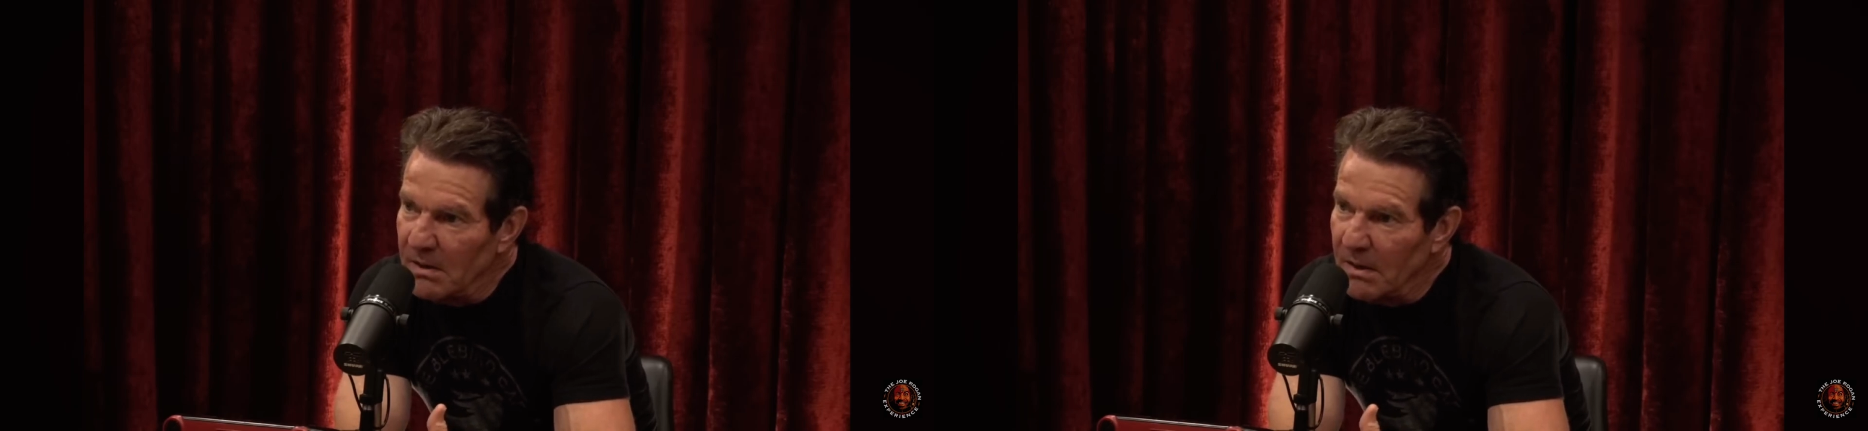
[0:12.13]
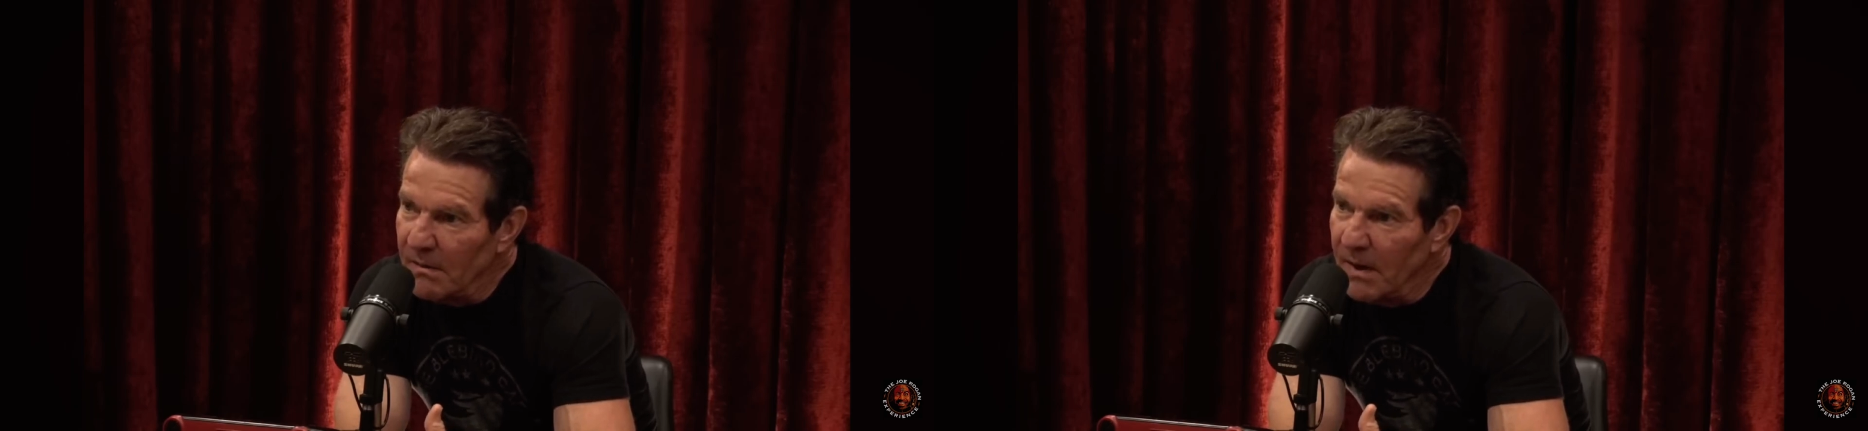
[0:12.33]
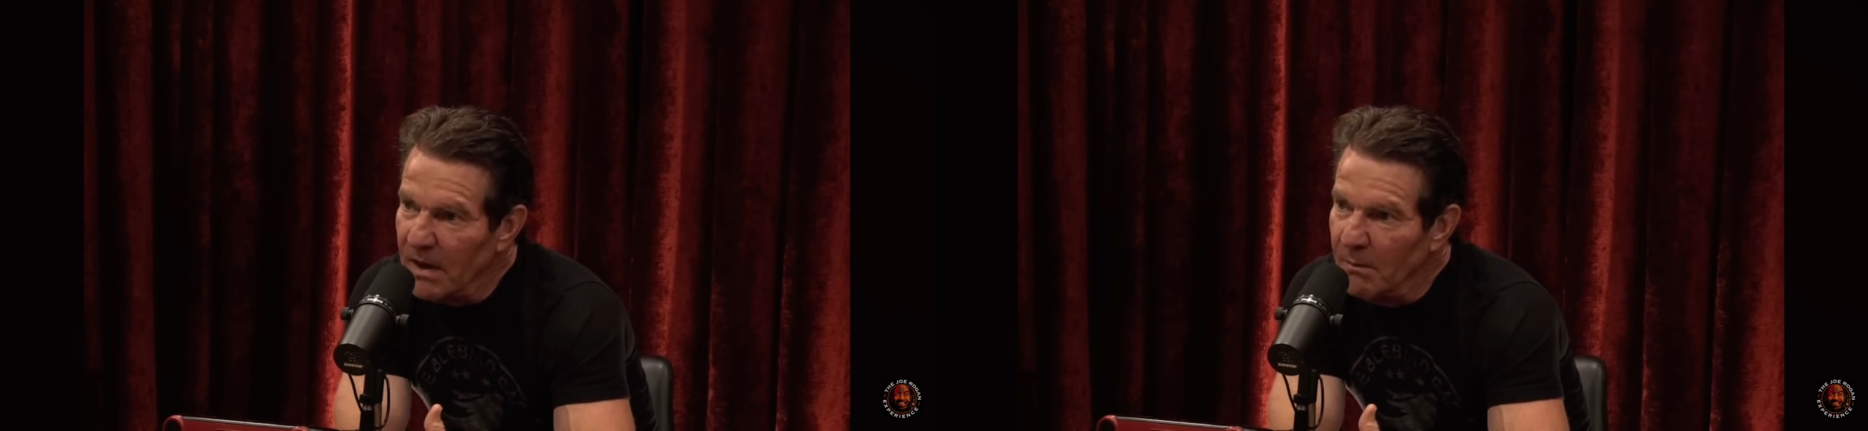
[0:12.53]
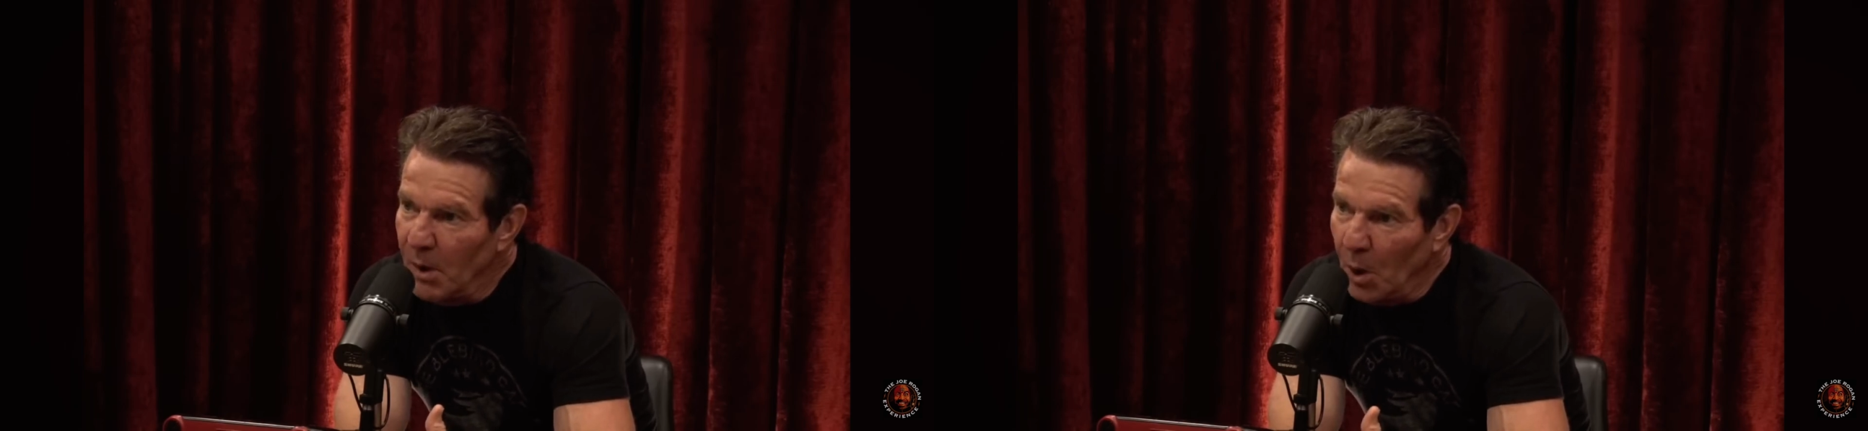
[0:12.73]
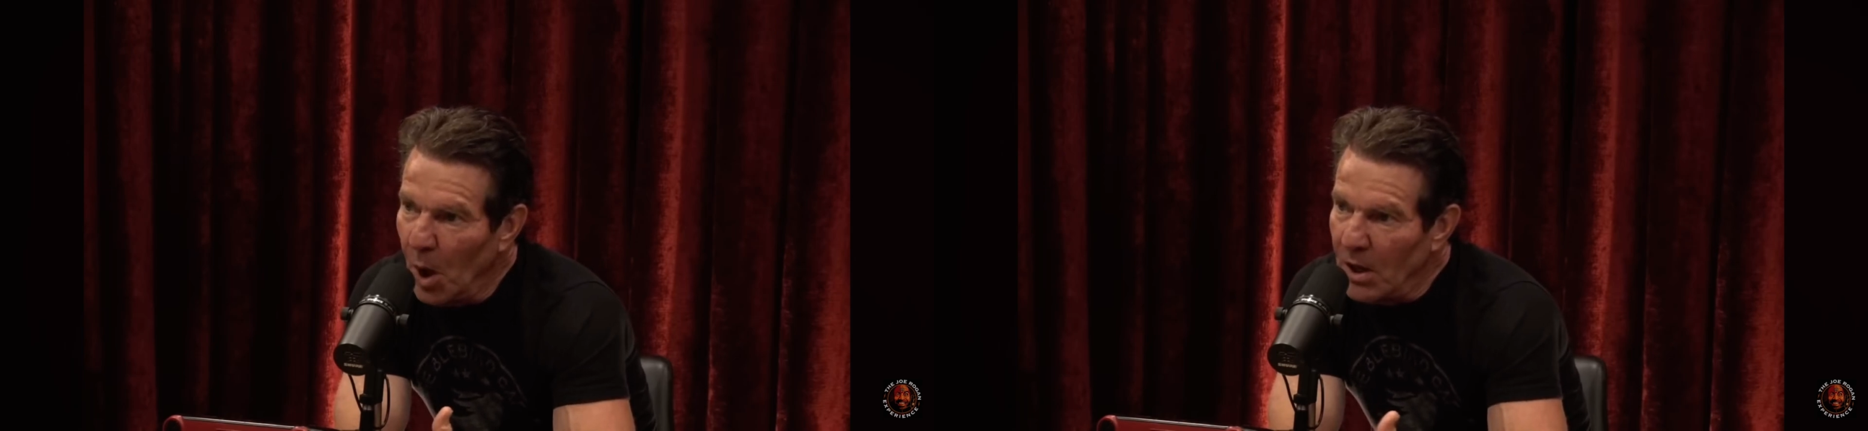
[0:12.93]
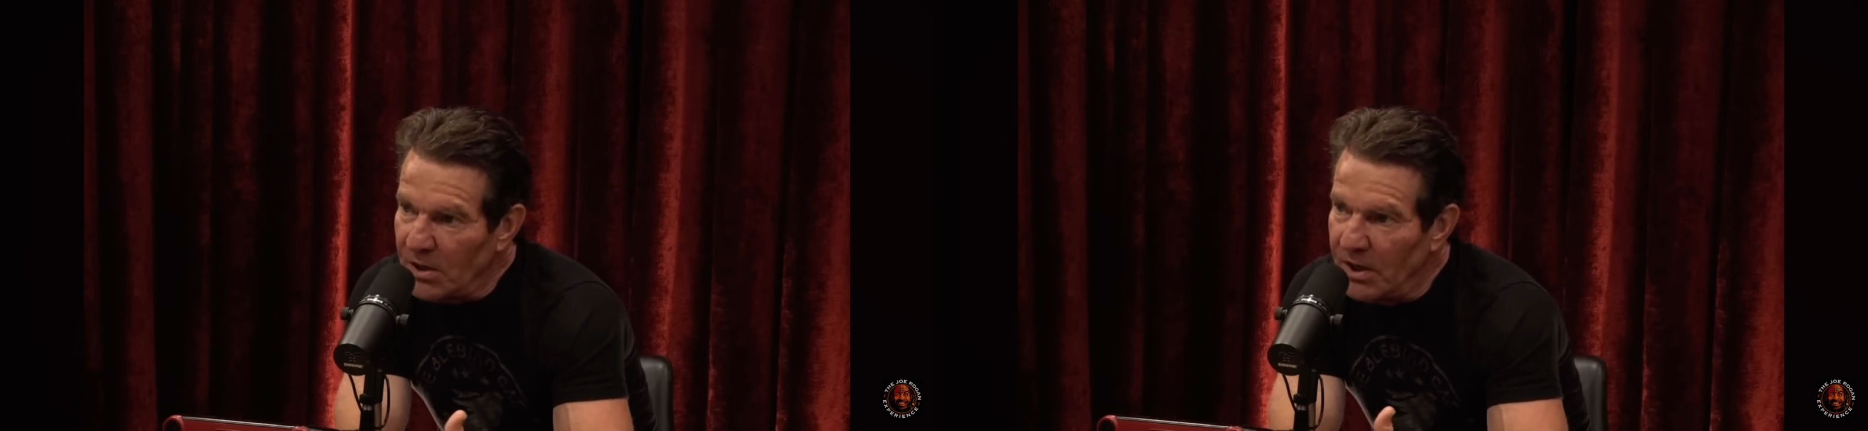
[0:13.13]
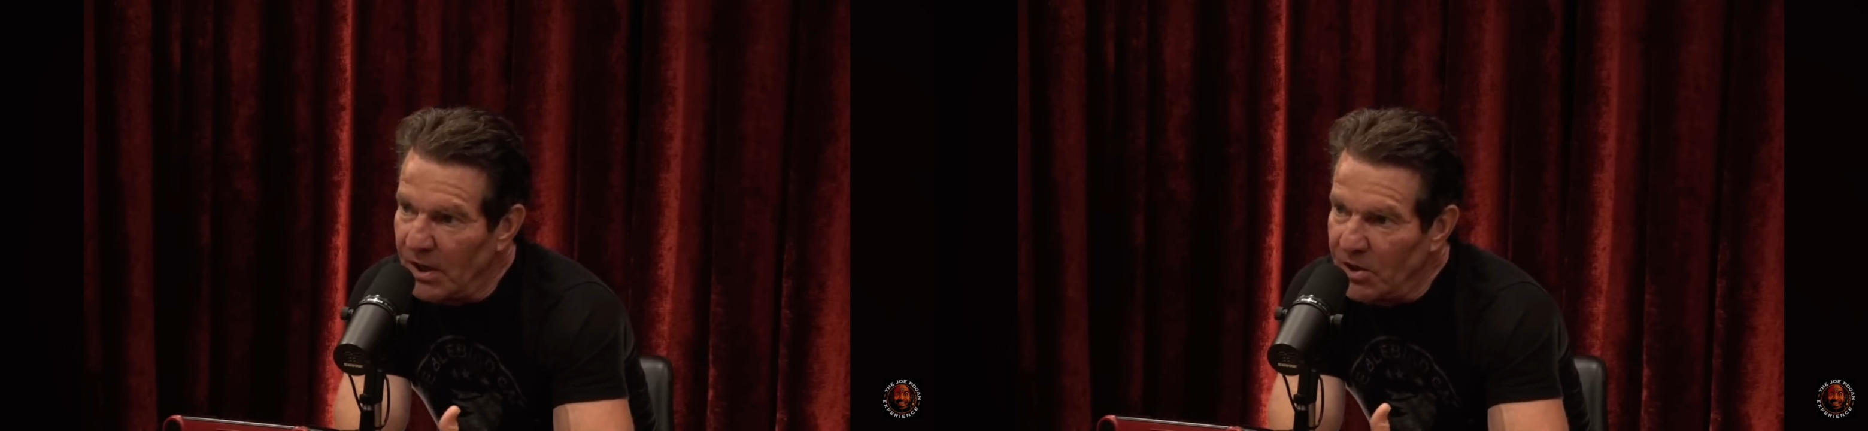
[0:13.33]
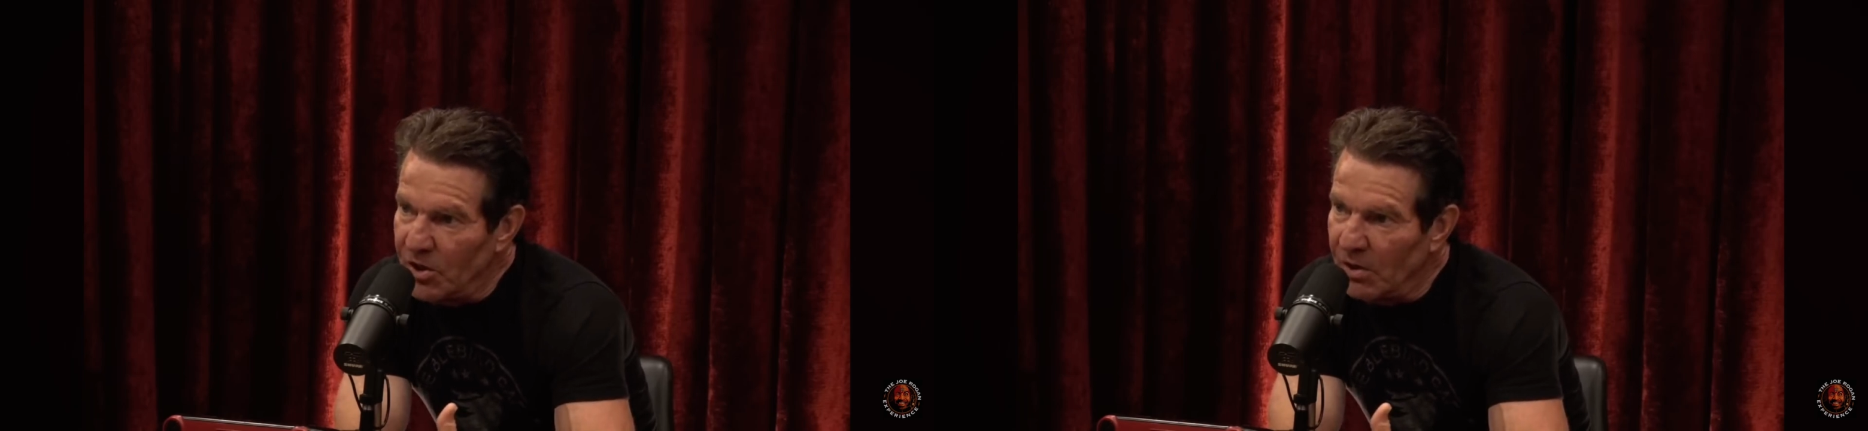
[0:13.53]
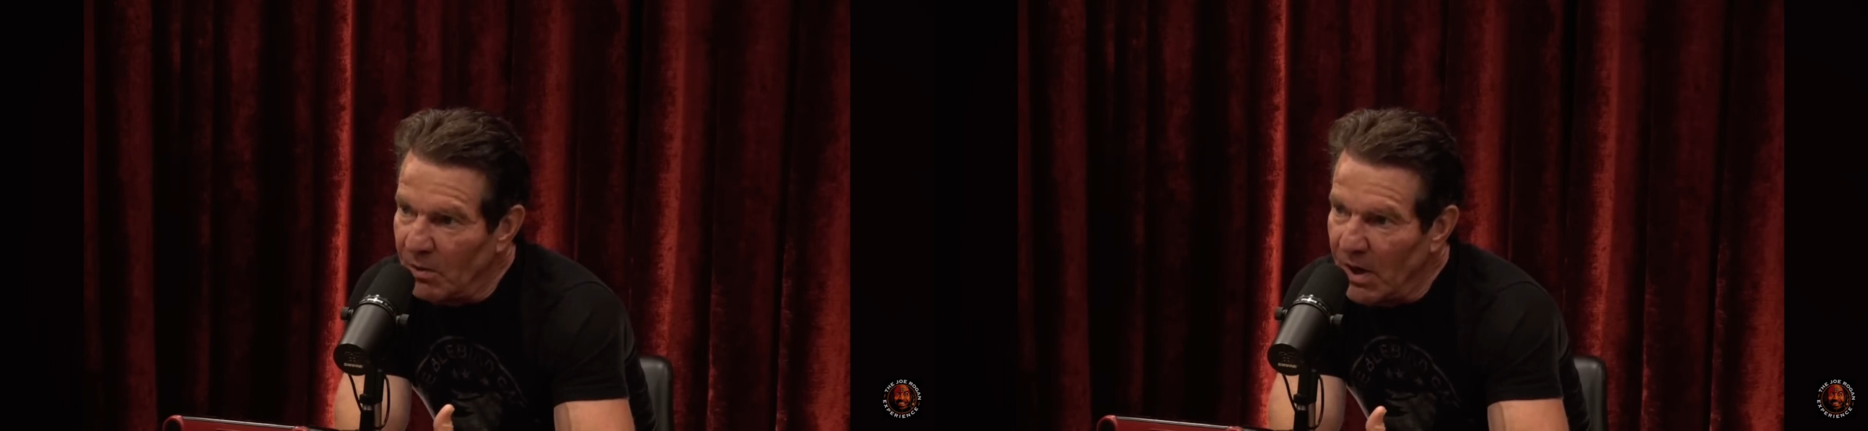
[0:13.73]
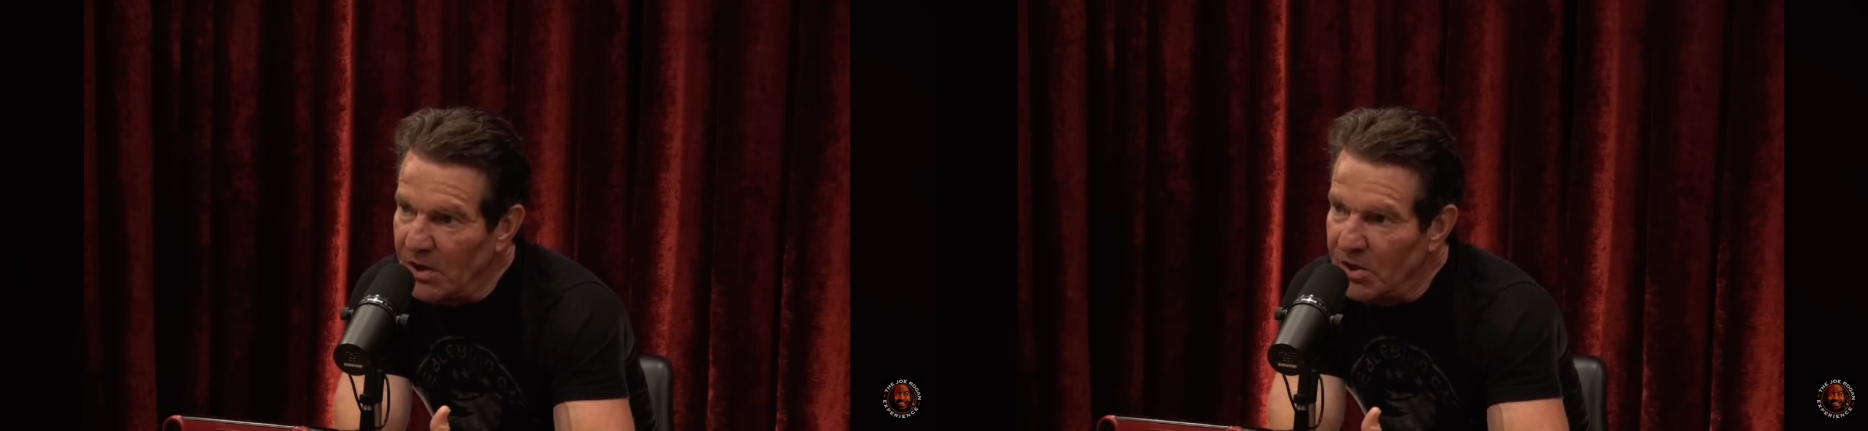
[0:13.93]
they can be lost in a
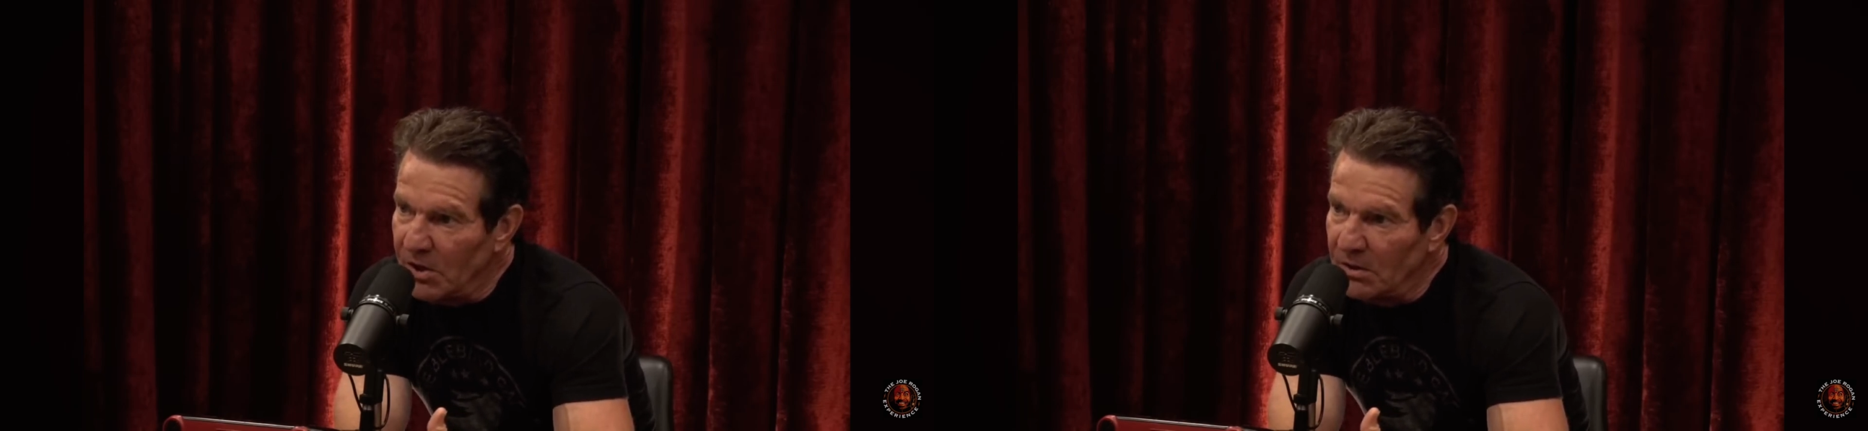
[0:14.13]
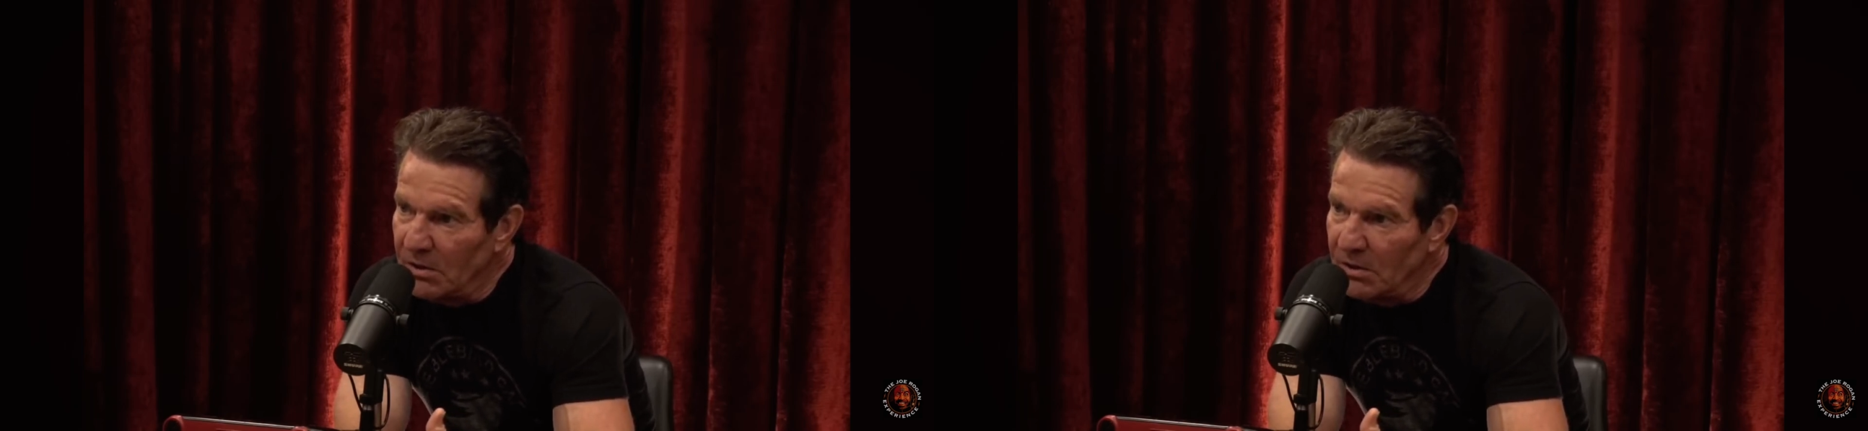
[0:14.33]
generation.